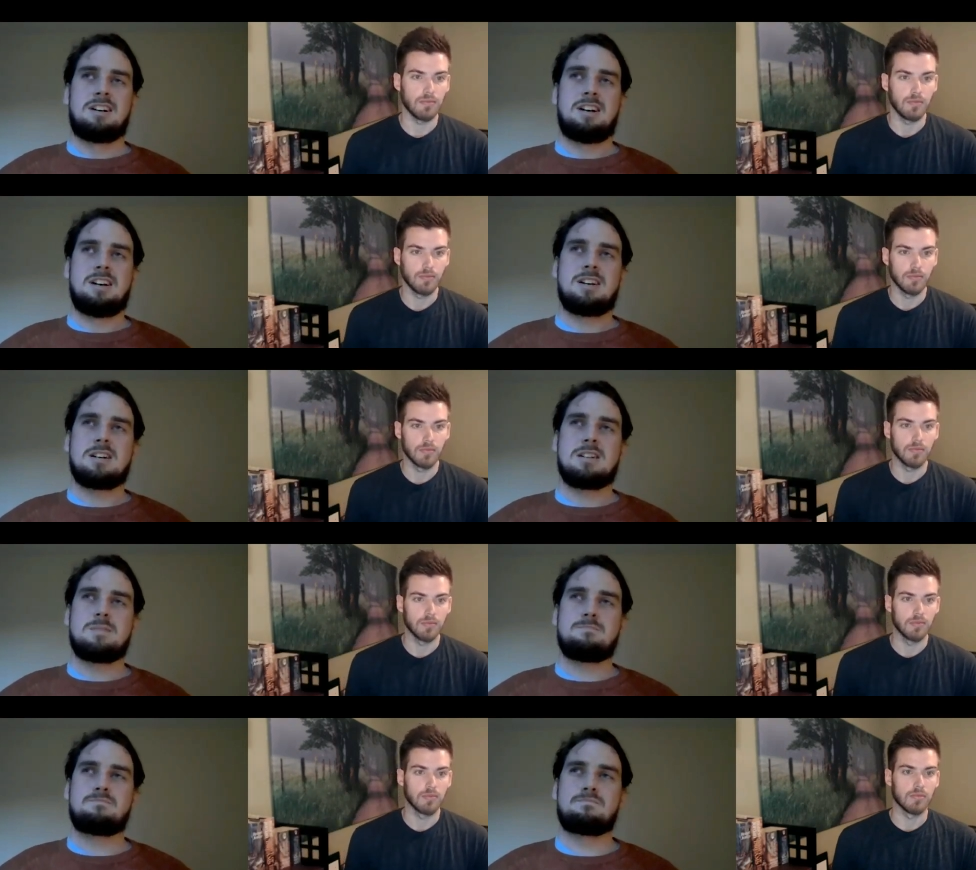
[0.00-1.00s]
Speaker 1: there
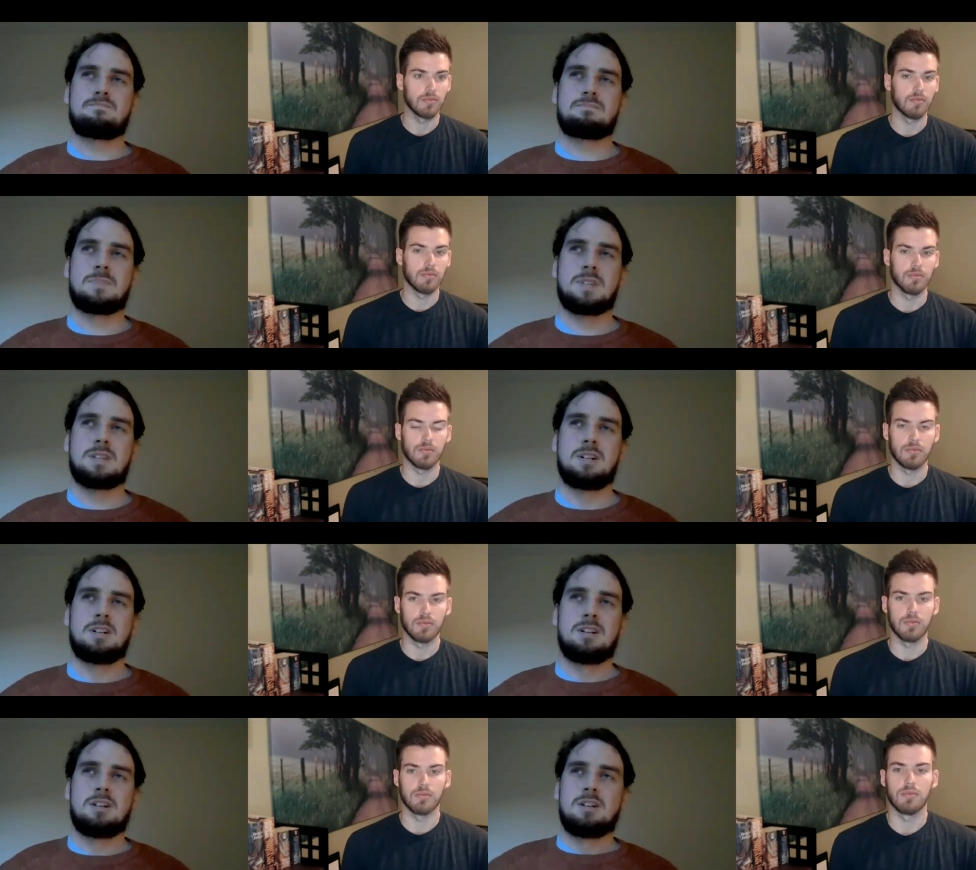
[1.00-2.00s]
um
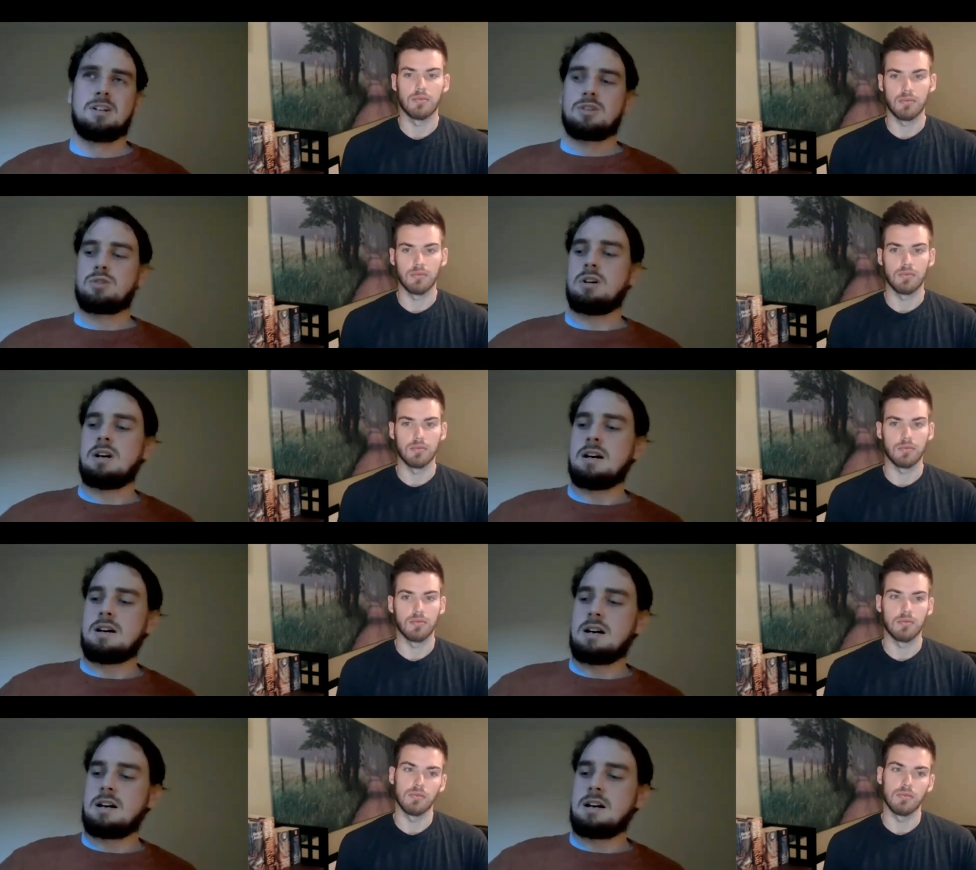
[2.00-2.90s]
so I, uh,